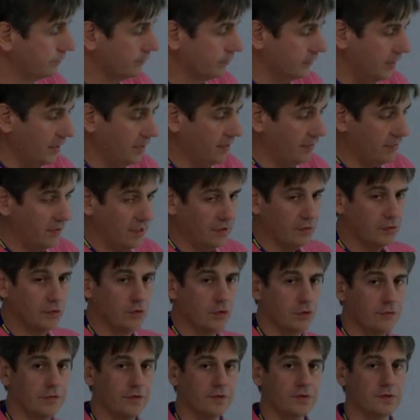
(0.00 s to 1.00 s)
Anything at the
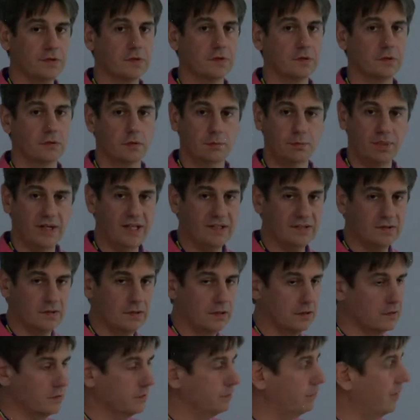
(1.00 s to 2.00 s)
surface,
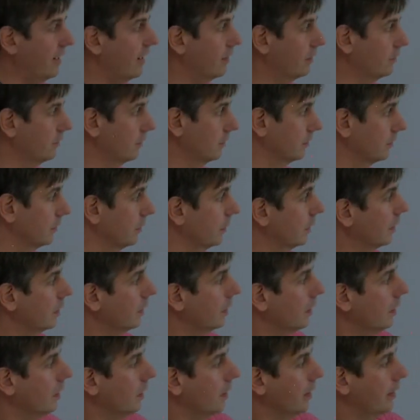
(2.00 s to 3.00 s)
plastics, plankton,
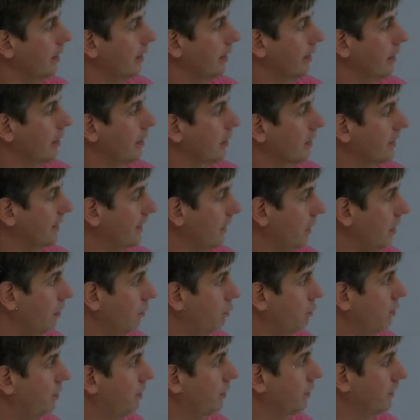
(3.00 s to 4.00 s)

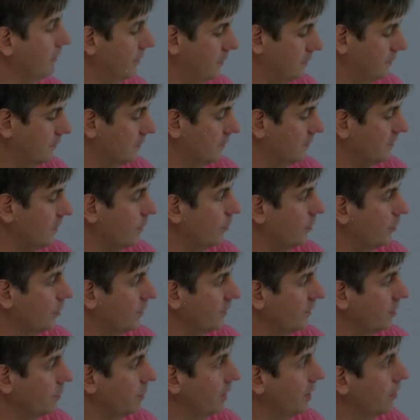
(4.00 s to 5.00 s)
kelp. This is an example,
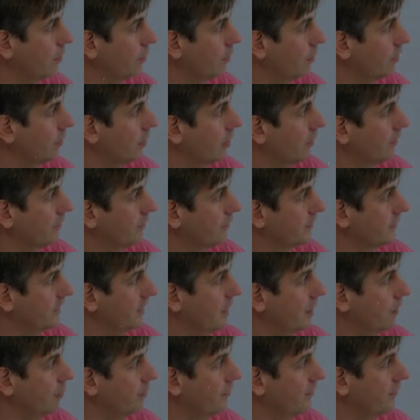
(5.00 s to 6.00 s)
recent paper of
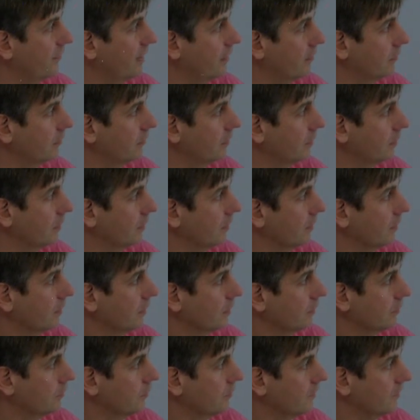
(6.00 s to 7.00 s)
kelp found.
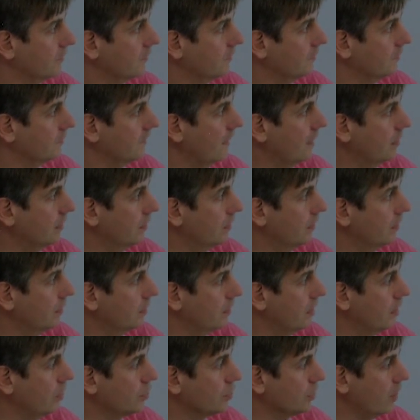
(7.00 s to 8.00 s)
So these
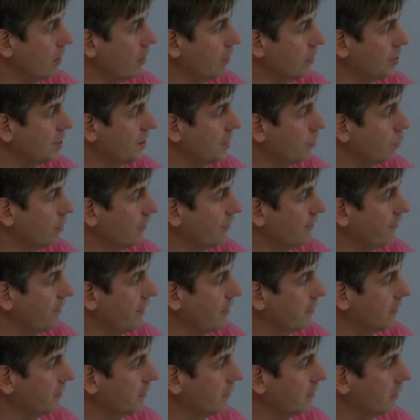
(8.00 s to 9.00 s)
large algae were
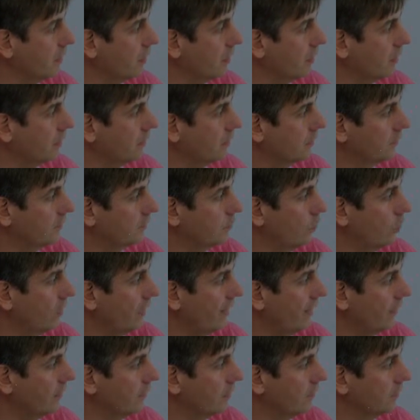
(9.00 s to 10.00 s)
found in a small
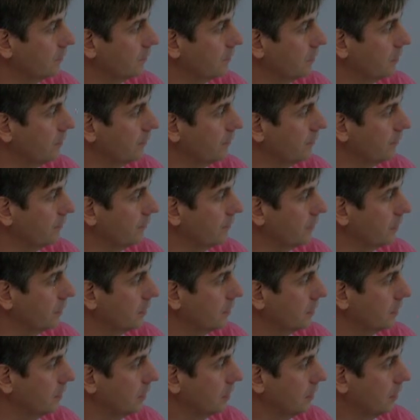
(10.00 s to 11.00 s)
island of
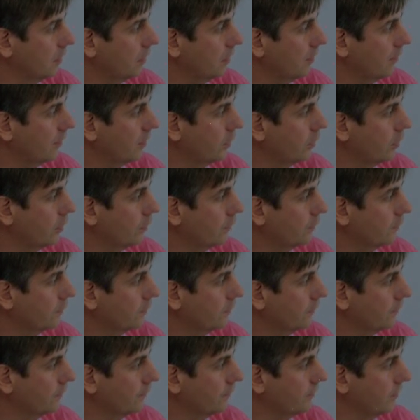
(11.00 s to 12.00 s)
the coast
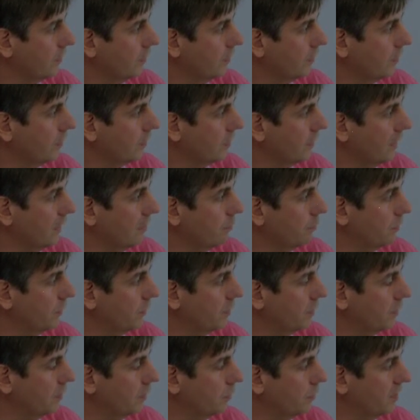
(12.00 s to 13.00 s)
of
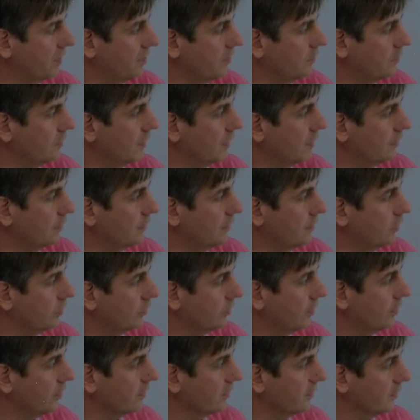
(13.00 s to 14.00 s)
the peninsula in
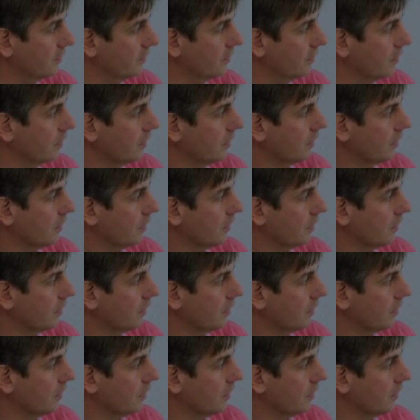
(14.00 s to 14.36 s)
Antarctic.